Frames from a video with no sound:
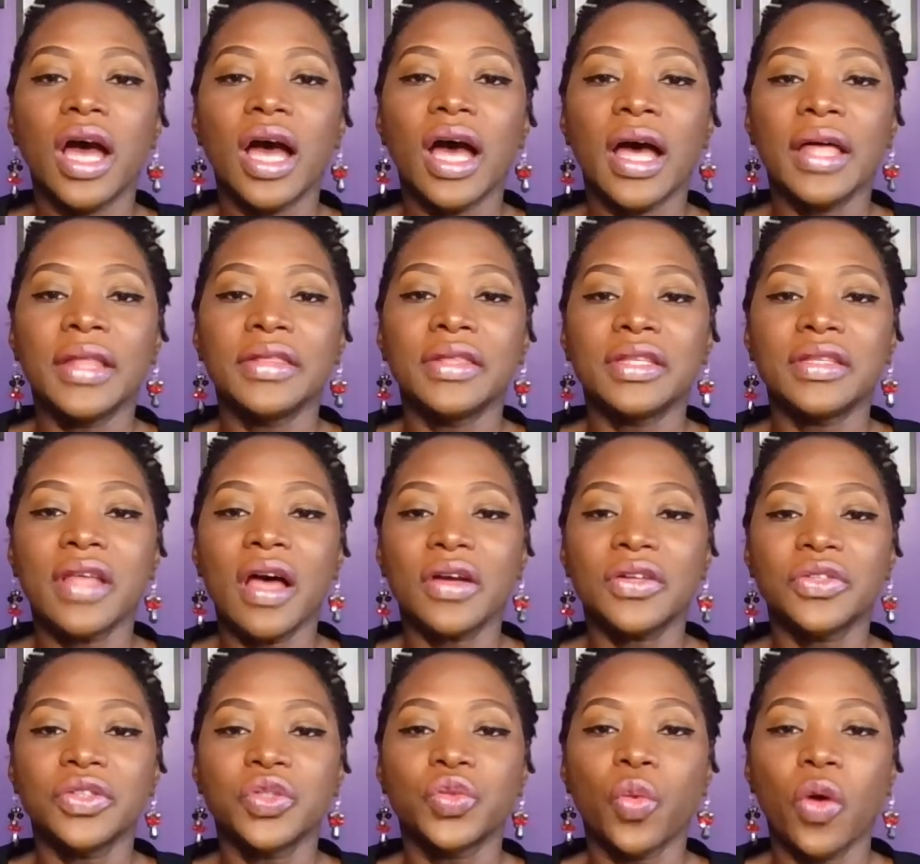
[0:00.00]
and the
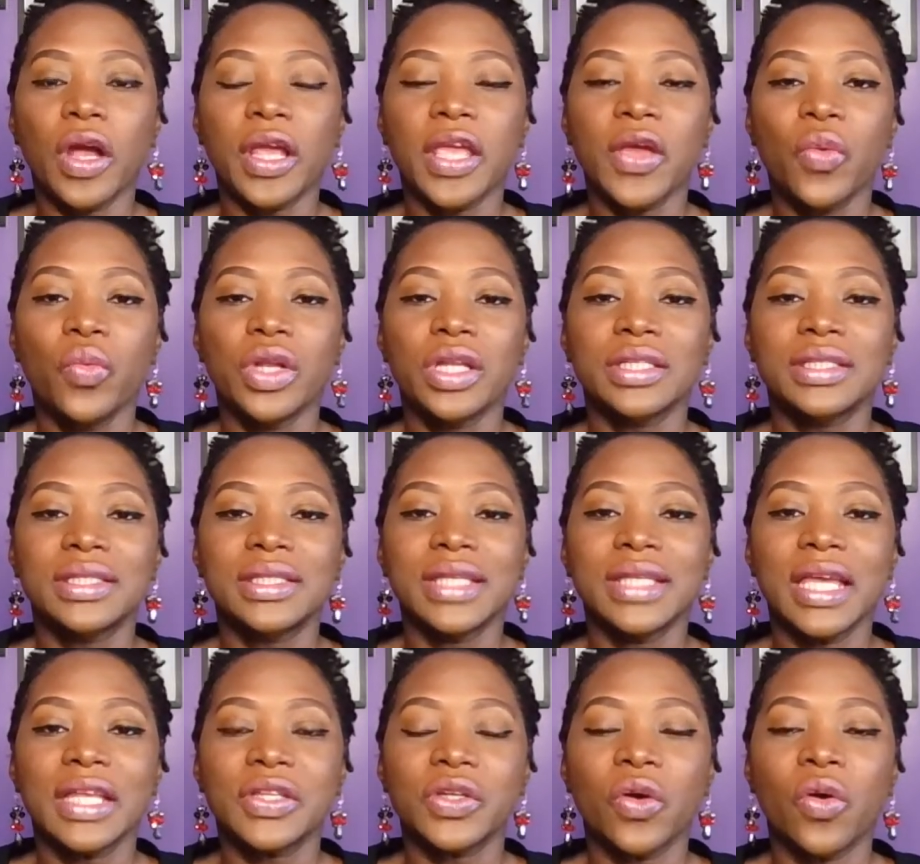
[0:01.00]
doctor is working with a
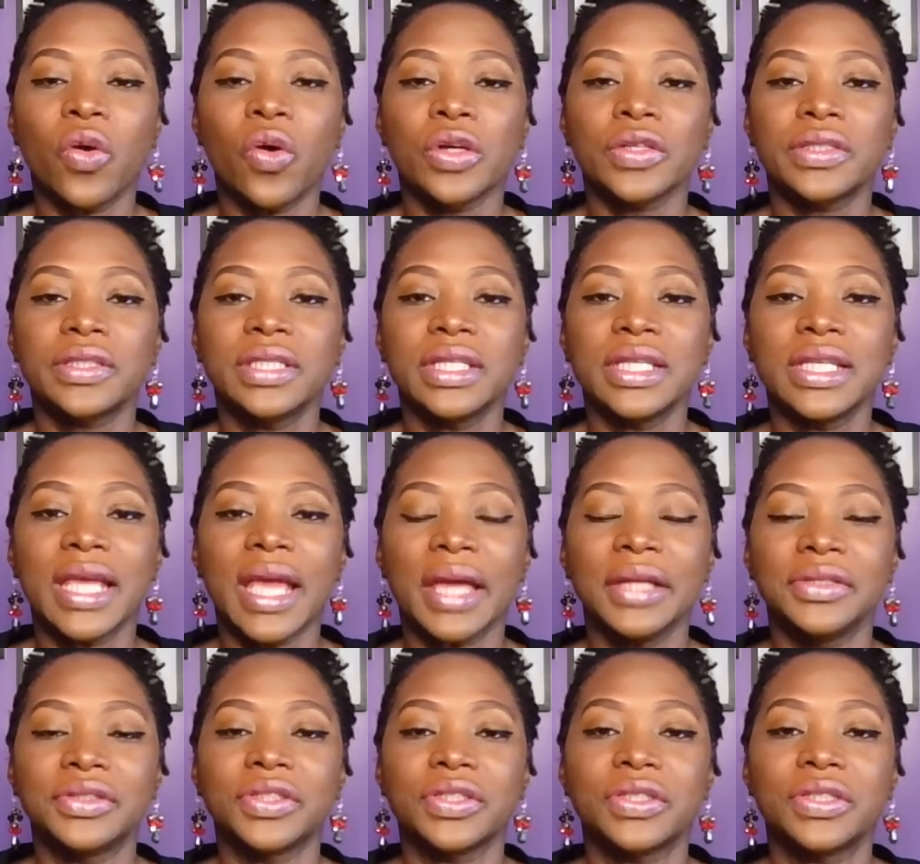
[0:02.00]
state or city
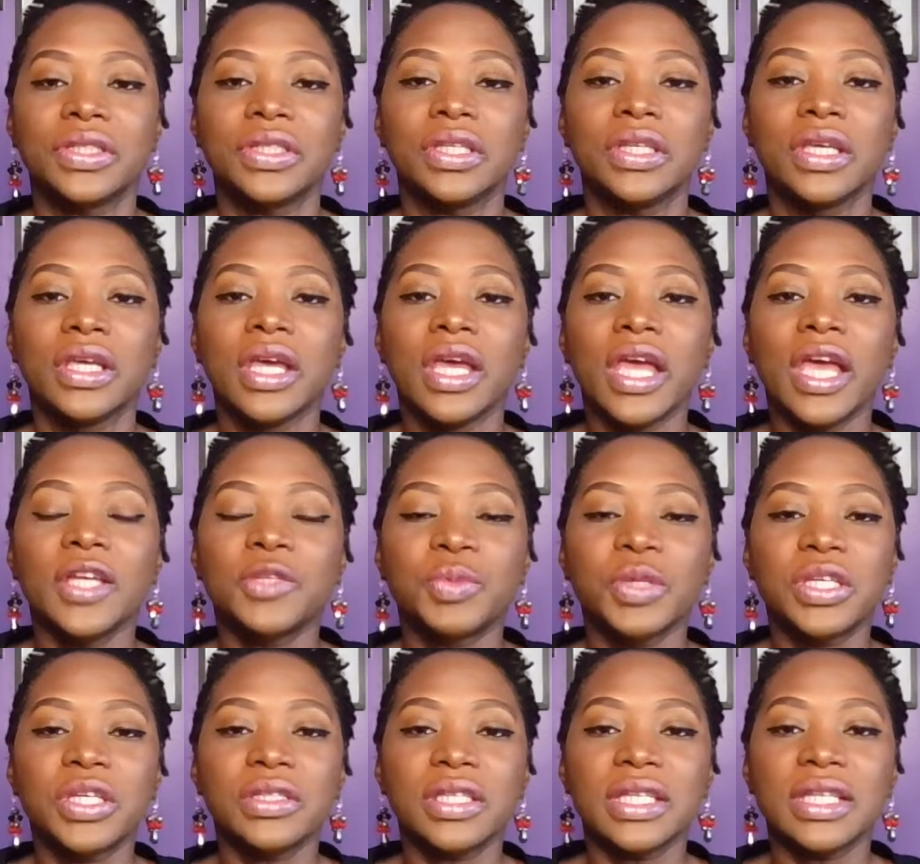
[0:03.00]
entity, is
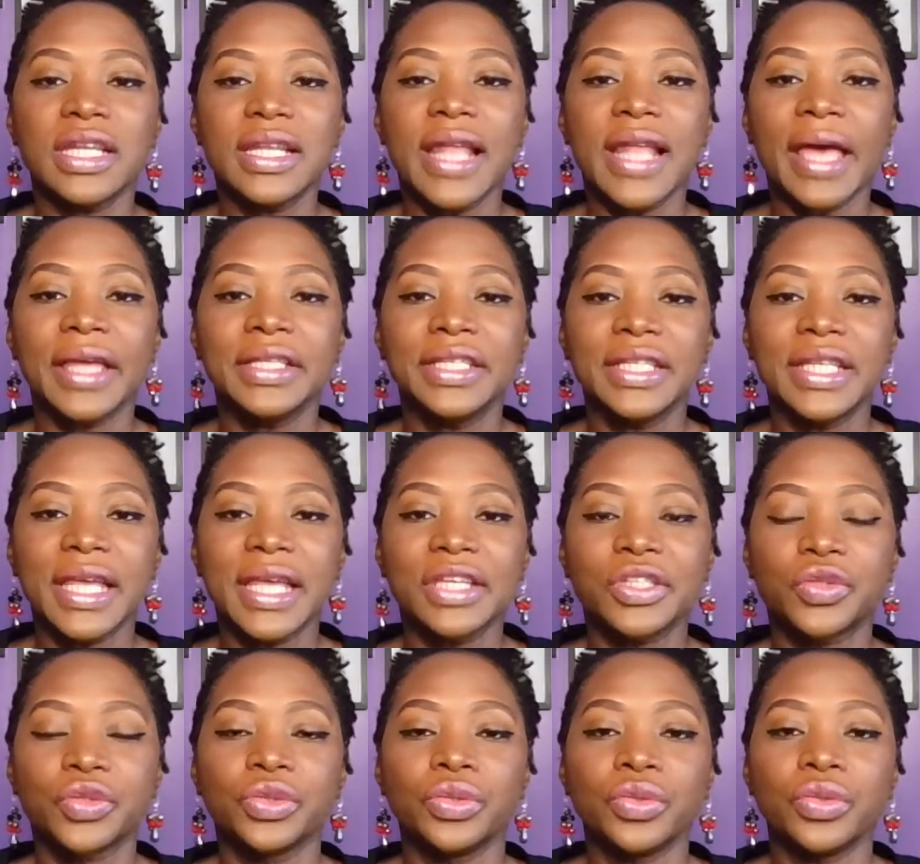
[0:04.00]
because of the 90
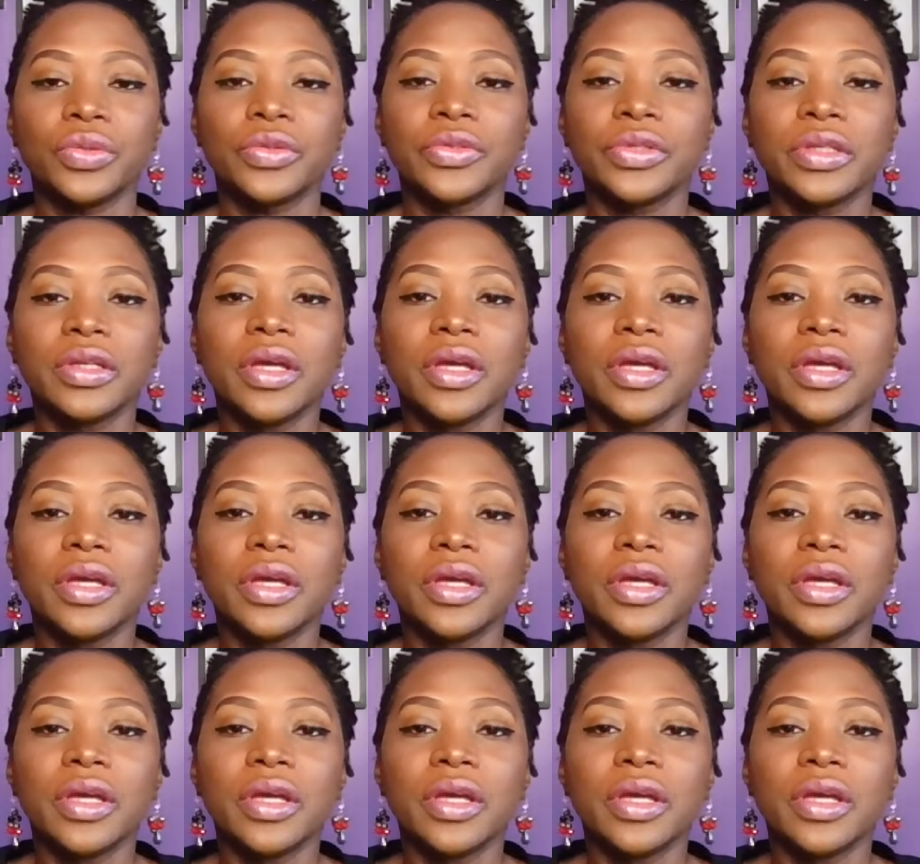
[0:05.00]
days rule.